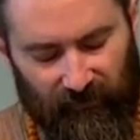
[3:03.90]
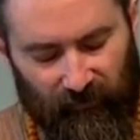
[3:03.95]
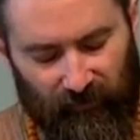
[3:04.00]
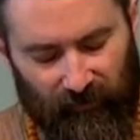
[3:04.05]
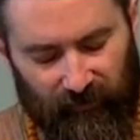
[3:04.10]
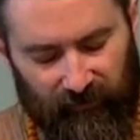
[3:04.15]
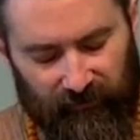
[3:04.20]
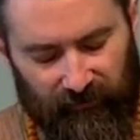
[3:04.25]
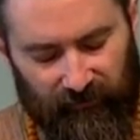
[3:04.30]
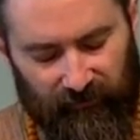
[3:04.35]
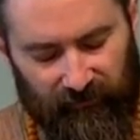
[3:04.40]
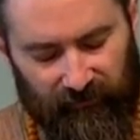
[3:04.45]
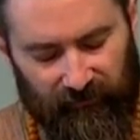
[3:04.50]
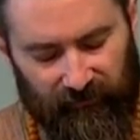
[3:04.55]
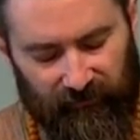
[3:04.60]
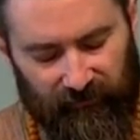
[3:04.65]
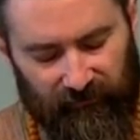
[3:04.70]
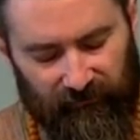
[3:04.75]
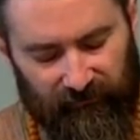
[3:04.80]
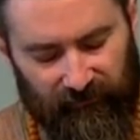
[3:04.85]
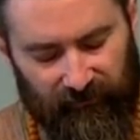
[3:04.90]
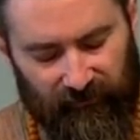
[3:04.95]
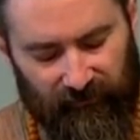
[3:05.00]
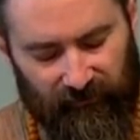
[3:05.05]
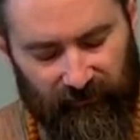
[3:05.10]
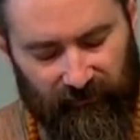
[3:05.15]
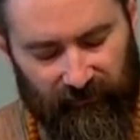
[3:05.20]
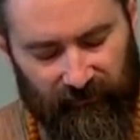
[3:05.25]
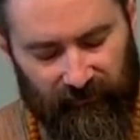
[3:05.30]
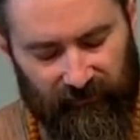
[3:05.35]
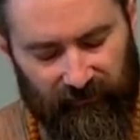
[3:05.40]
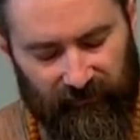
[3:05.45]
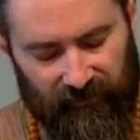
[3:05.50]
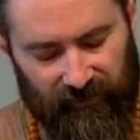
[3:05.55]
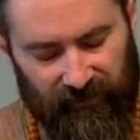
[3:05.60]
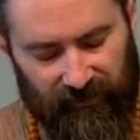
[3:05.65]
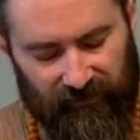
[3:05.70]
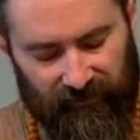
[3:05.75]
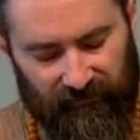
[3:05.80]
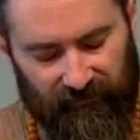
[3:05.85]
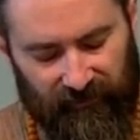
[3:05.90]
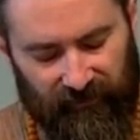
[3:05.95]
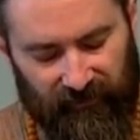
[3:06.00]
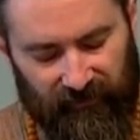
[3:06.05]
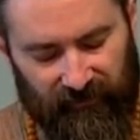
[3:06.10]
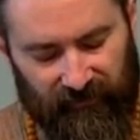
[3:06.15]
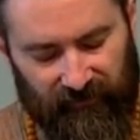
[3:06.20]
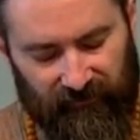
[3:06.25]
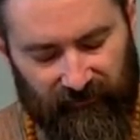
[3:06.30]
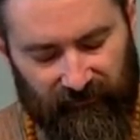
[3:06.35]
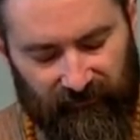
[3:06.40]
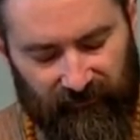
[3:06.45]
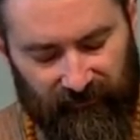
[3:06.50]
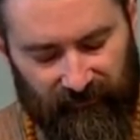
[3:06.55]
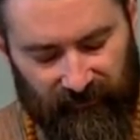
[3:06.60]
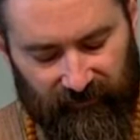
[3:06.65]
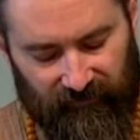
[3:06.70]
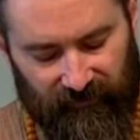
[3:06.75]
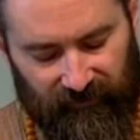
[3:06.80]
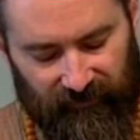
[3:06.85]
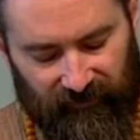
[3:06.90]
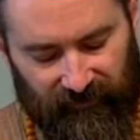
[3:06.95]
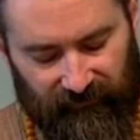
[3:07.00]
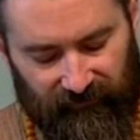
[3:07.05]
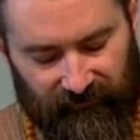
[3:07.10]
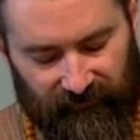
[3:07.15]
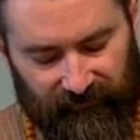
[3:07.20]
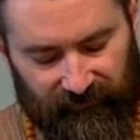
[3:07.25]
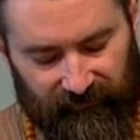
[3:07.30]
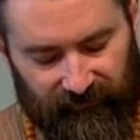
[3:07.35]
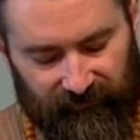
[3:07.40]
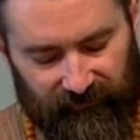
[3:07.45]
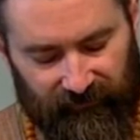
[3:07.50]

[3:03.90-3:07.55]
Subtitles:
Water falls as rain from above.